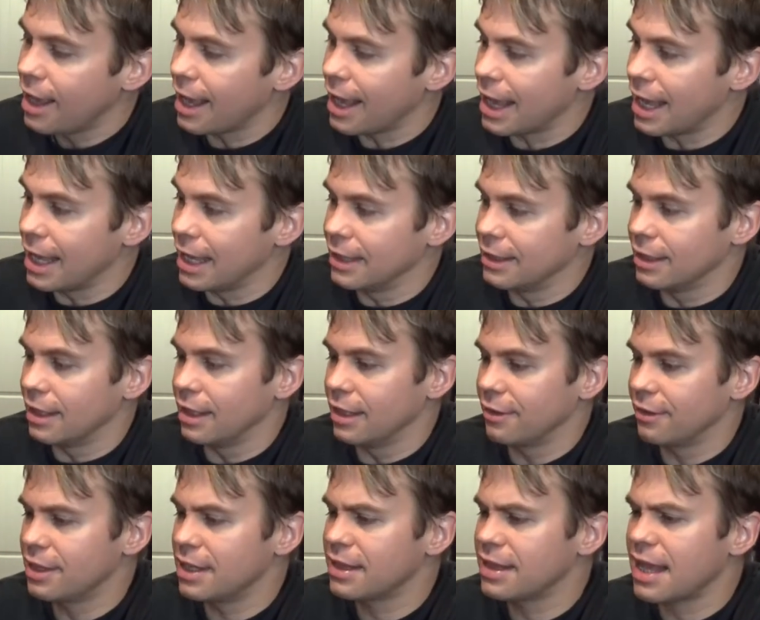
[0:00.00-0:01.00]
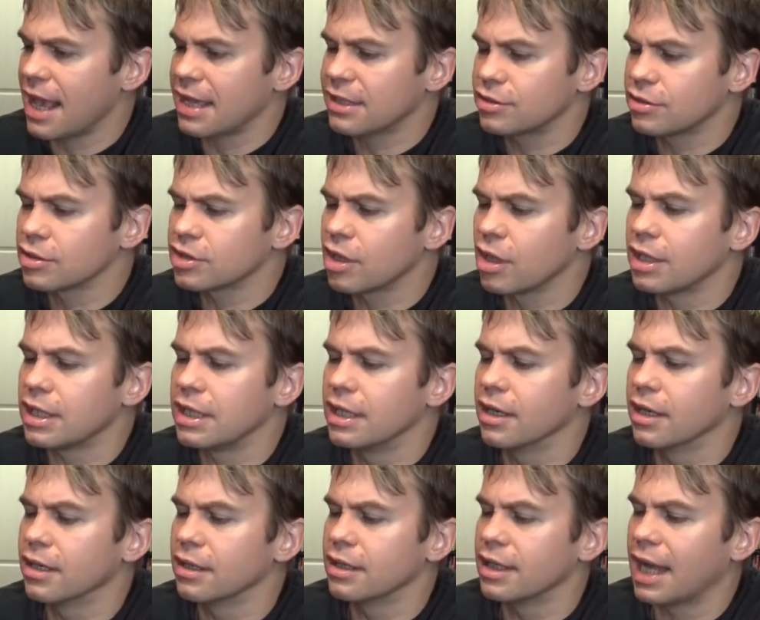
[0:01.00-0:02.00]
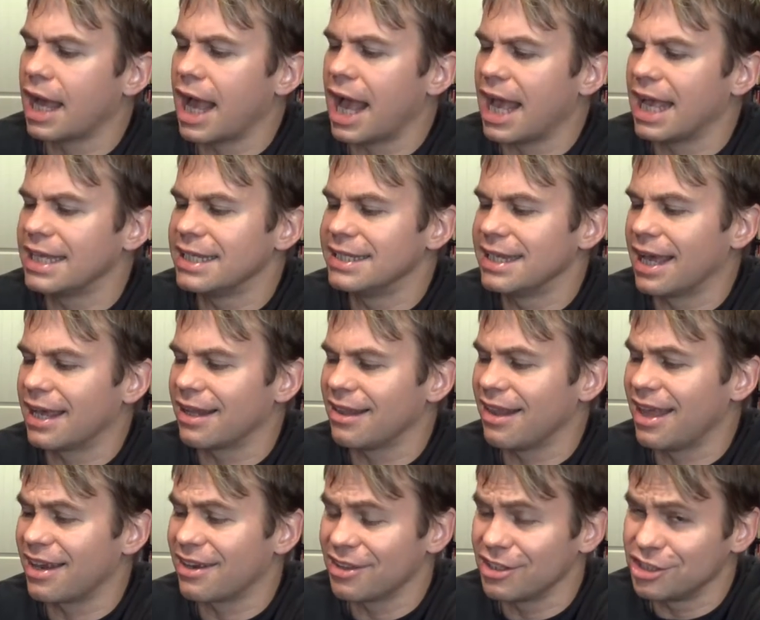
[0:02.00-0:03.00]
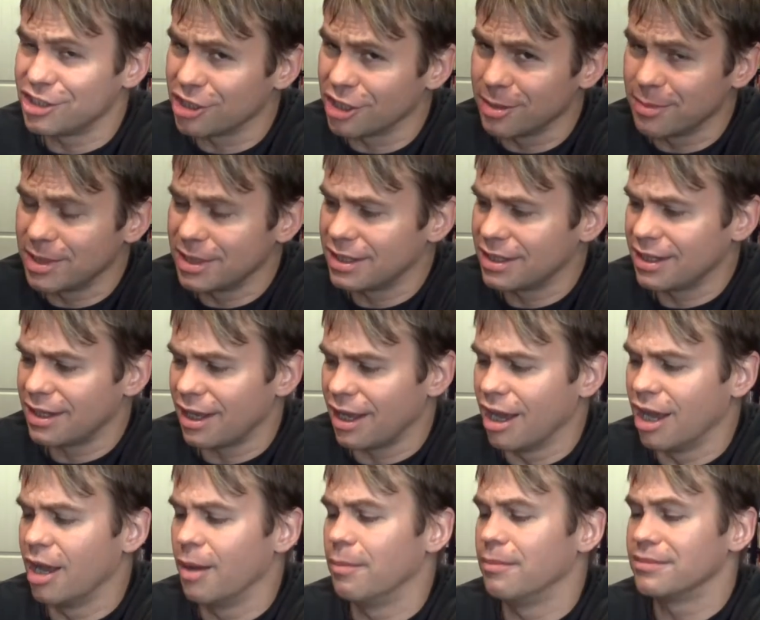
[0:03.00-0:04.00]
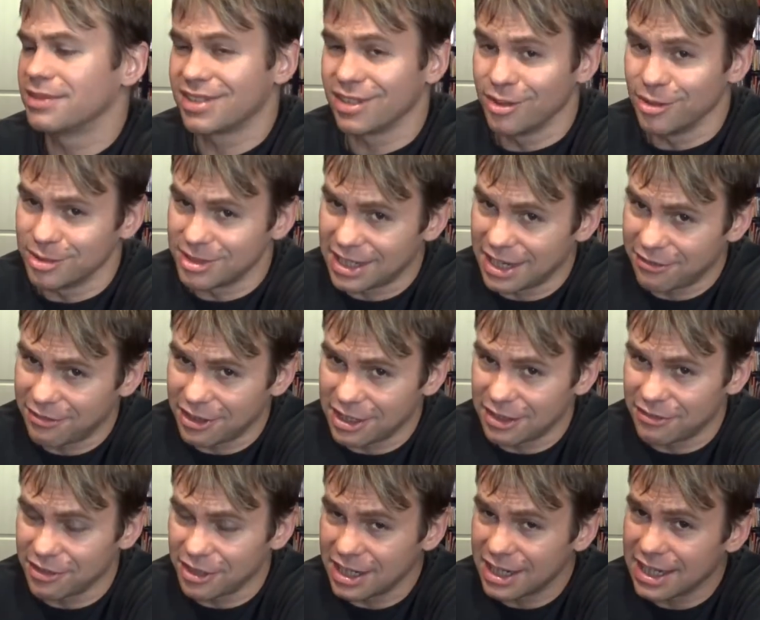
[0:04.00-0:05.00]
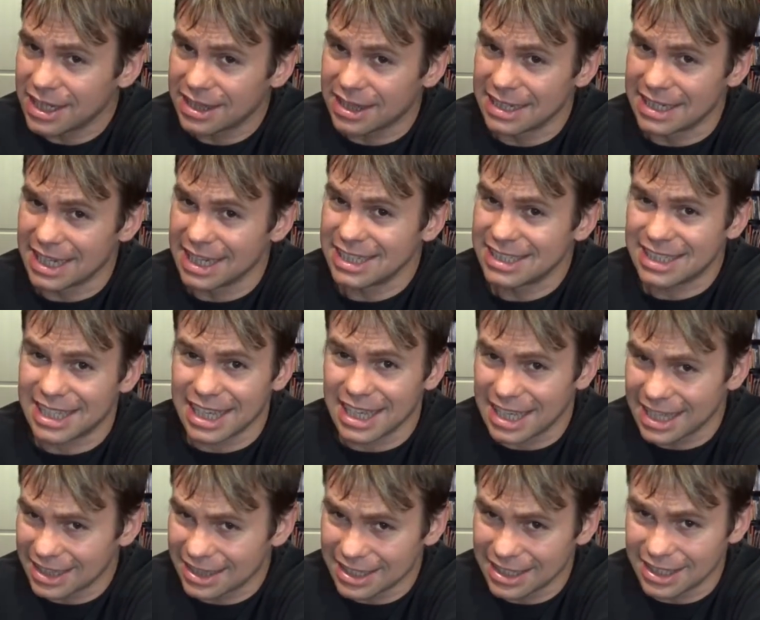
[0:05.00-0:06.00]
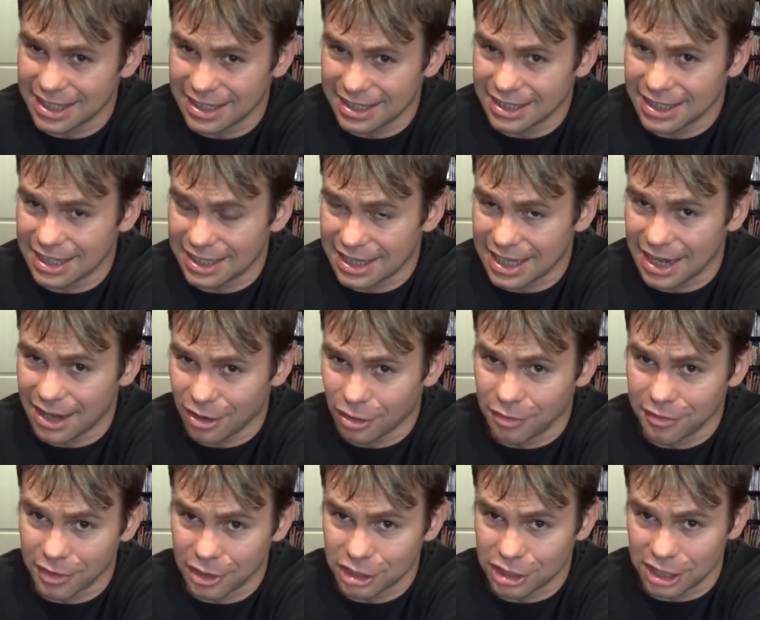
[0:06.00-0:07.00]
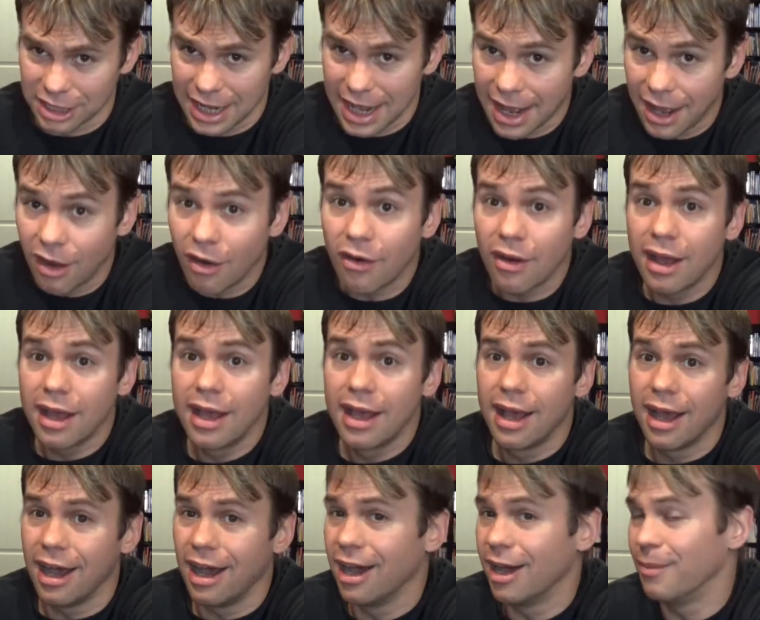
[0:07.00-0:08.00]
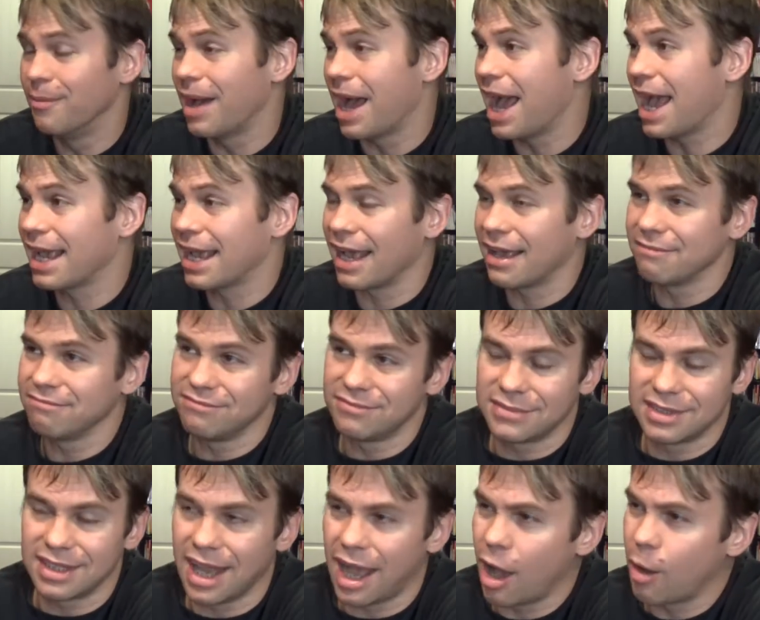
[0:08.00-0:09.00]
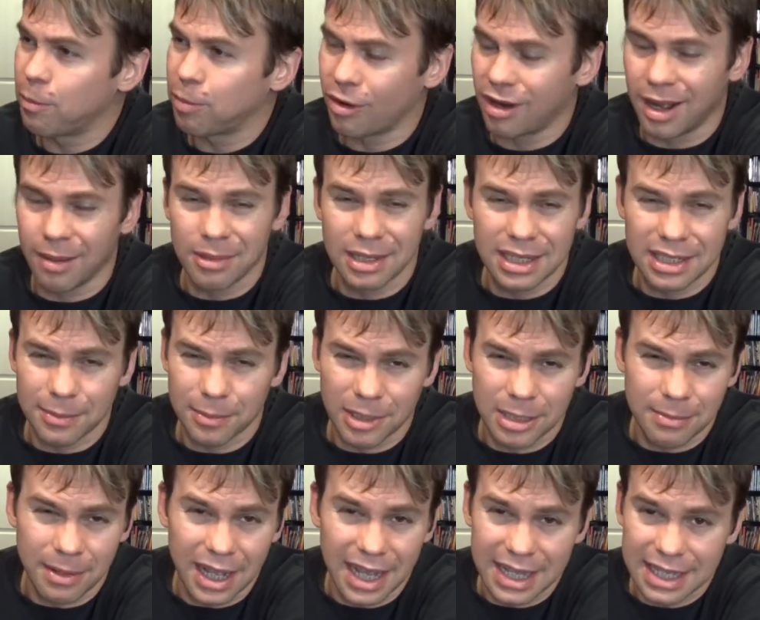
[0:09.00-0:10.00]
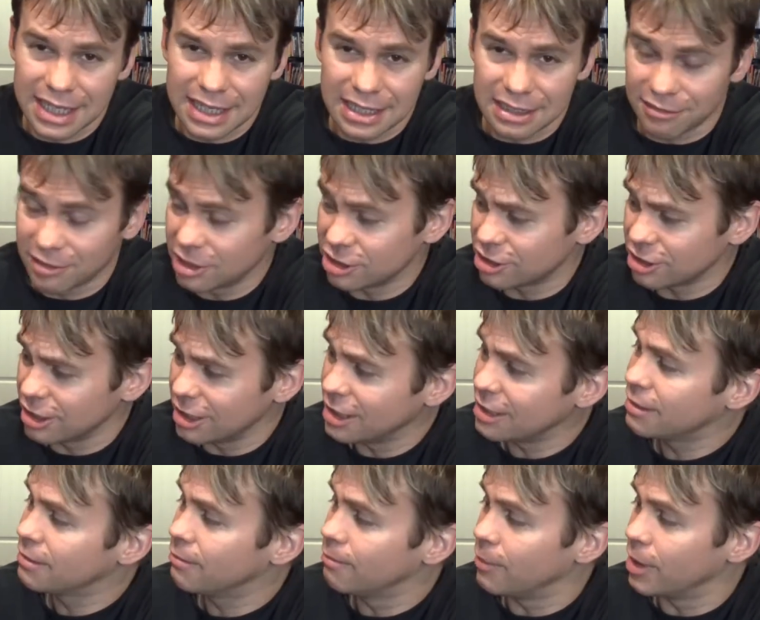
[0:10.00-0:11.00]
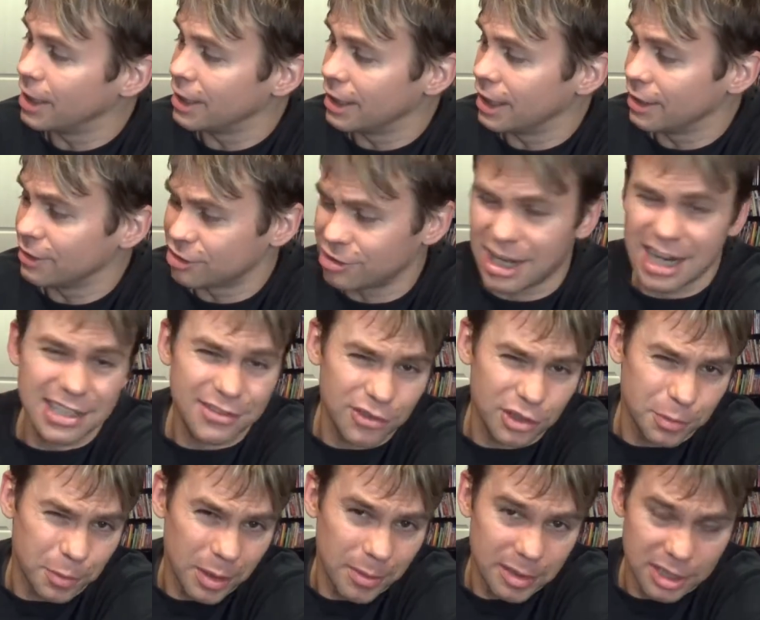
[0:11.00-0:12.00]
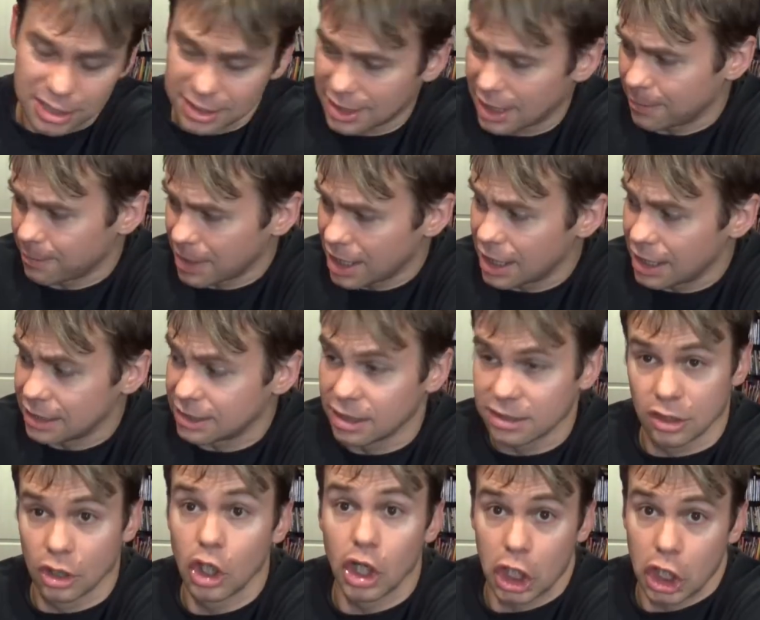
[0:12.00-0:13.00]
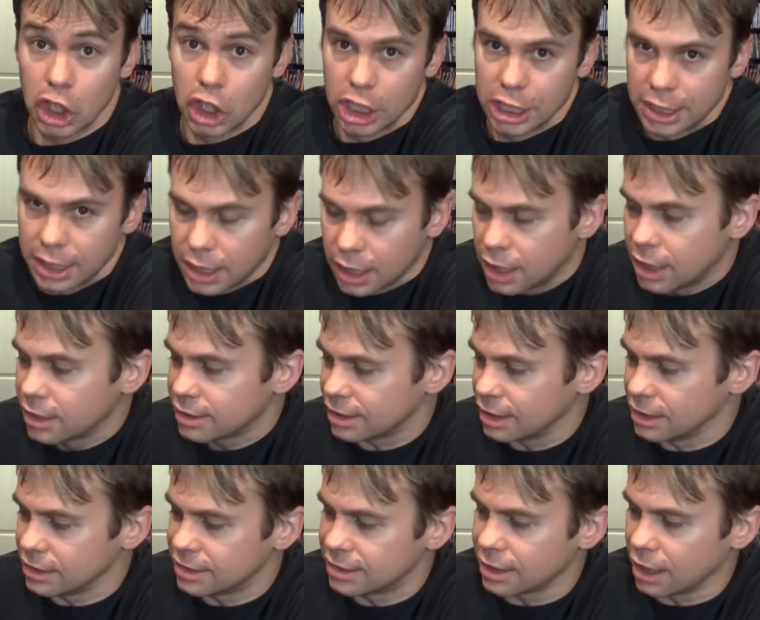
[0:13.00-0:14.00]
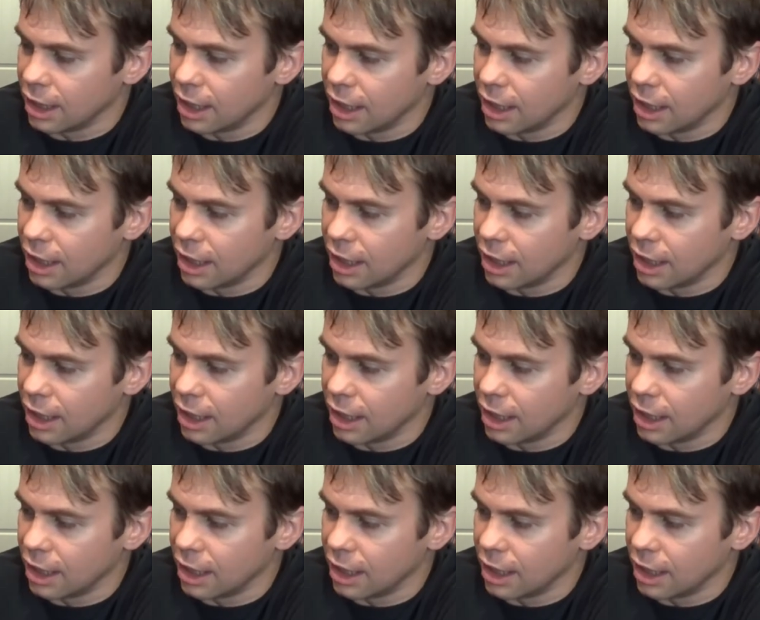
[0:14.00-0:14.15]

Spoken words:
And the extras on here, not a lot on the German. So definitely, if you're going to get the disc, get the Arrow version now. I'll probably end up rebuying it eventually, but the transfer is pretty much the same, and it does look good since